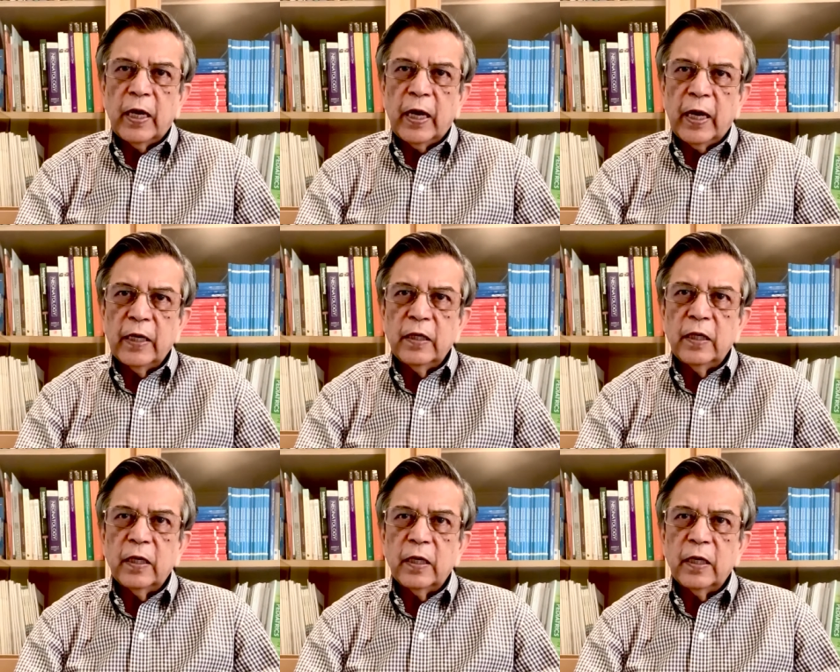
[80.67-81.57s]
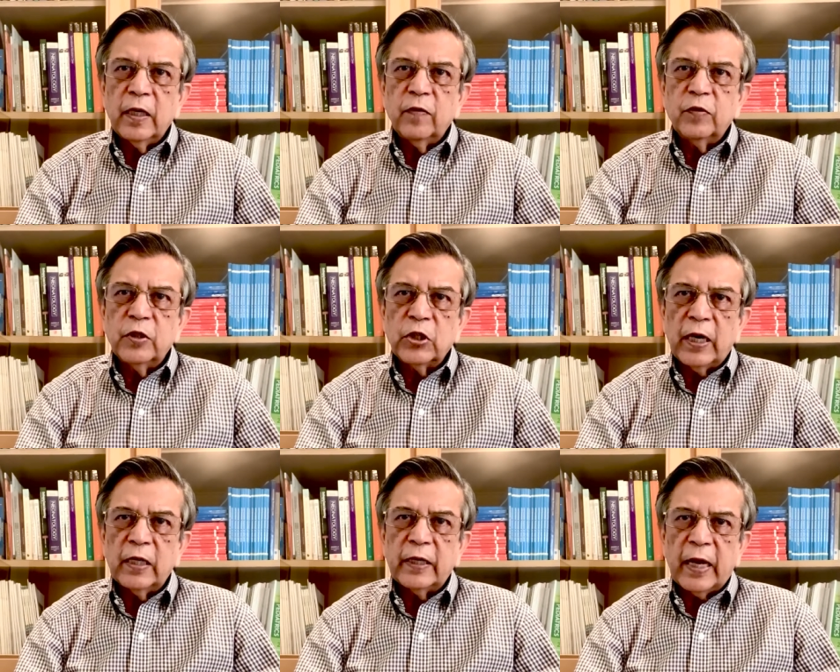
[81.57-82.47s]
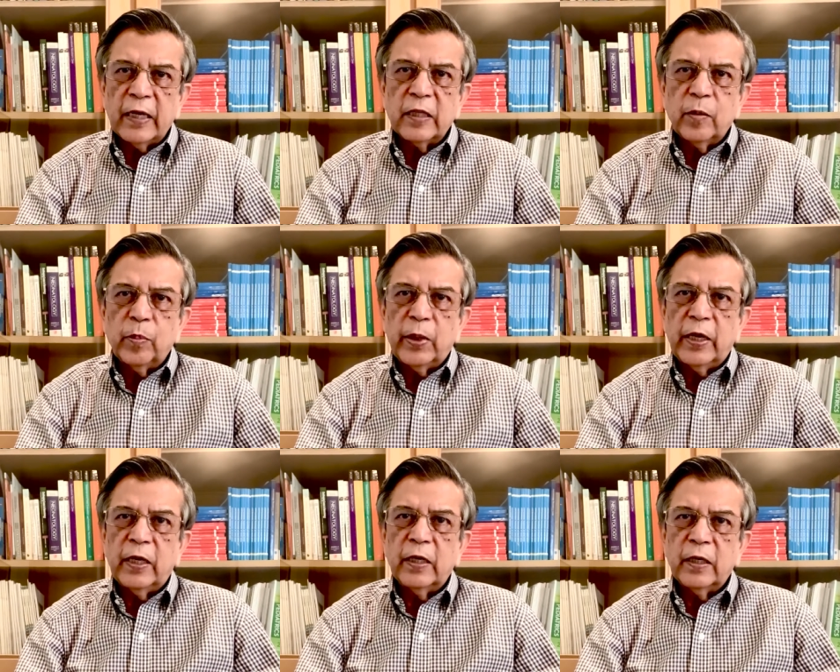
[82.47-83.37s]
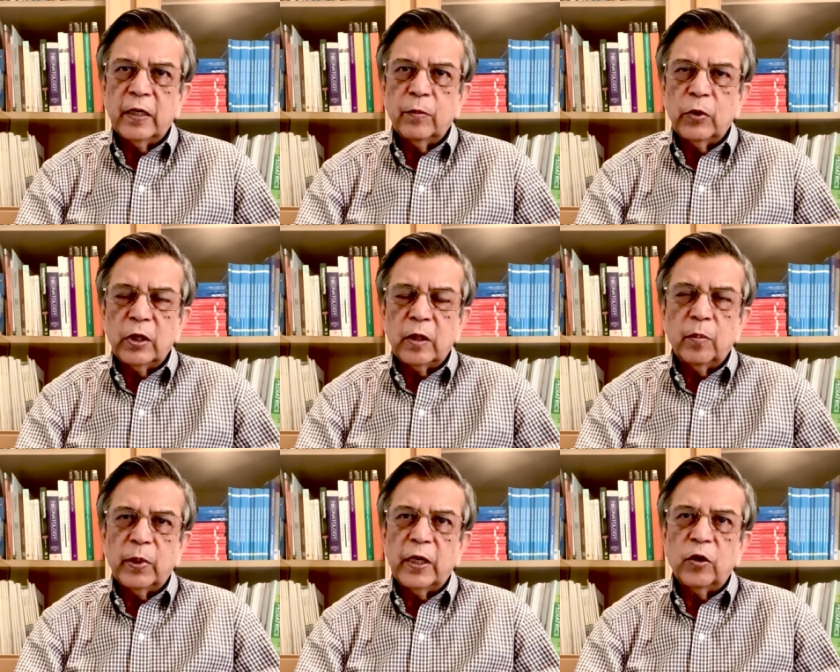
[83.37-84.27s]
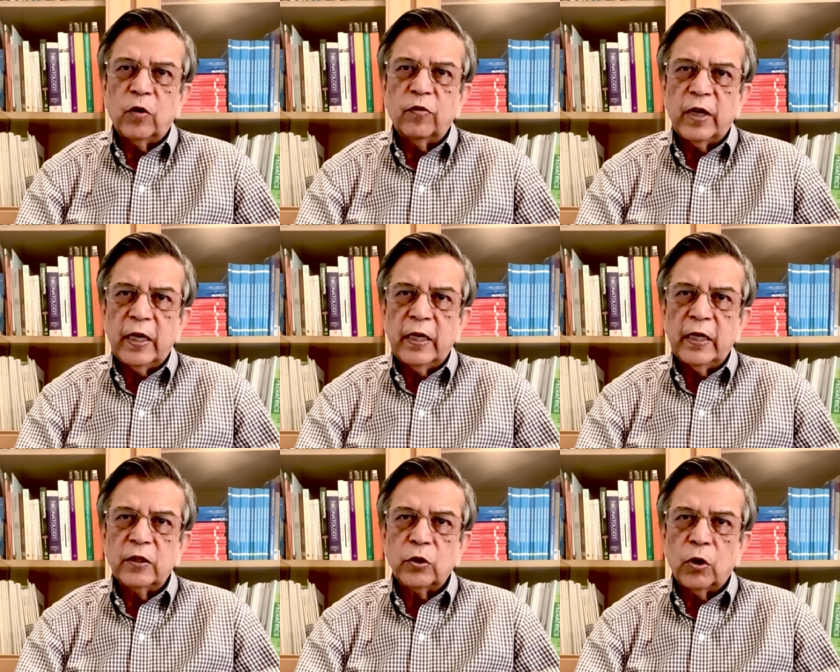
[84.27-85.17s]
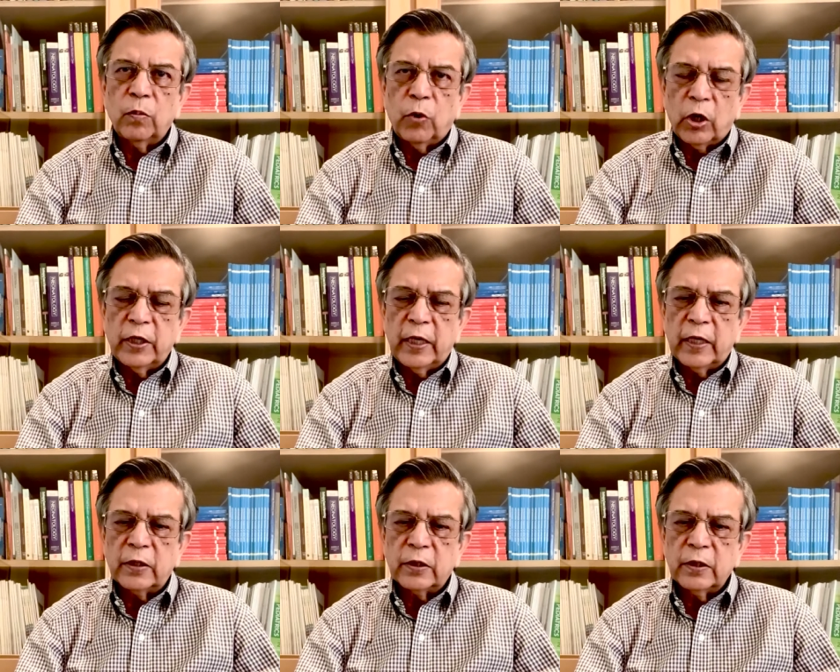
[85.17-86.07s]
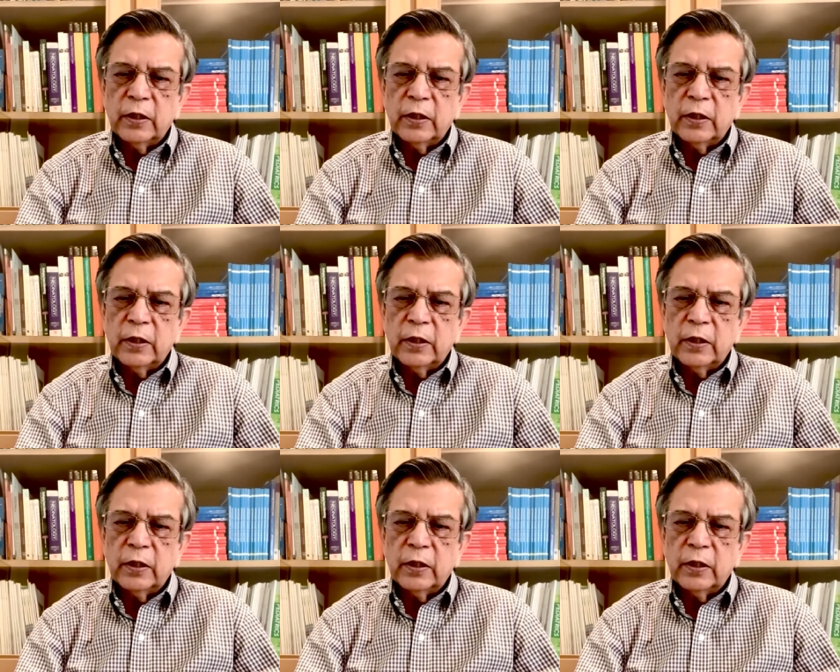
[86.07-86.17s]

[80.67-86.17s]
And if the child will complain of headaches or body aches.